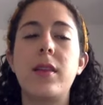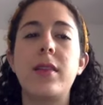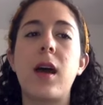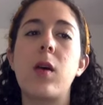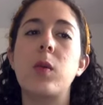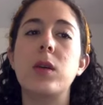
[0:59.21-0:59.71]

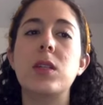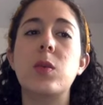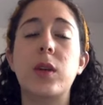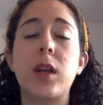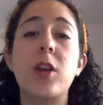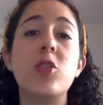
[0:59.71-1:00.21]
that was
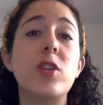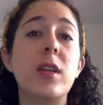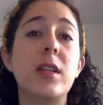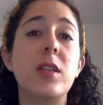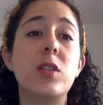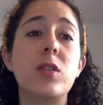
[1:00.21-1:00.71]
100
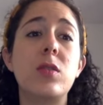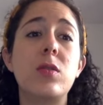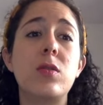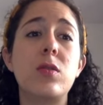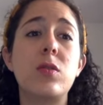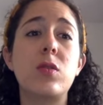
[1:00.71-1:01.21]

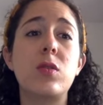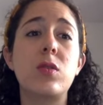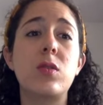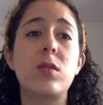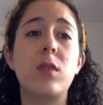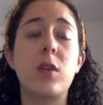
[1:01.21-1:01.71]

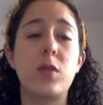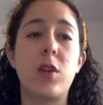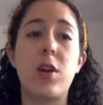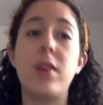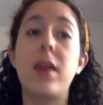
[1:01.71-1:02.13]
and oh sorry,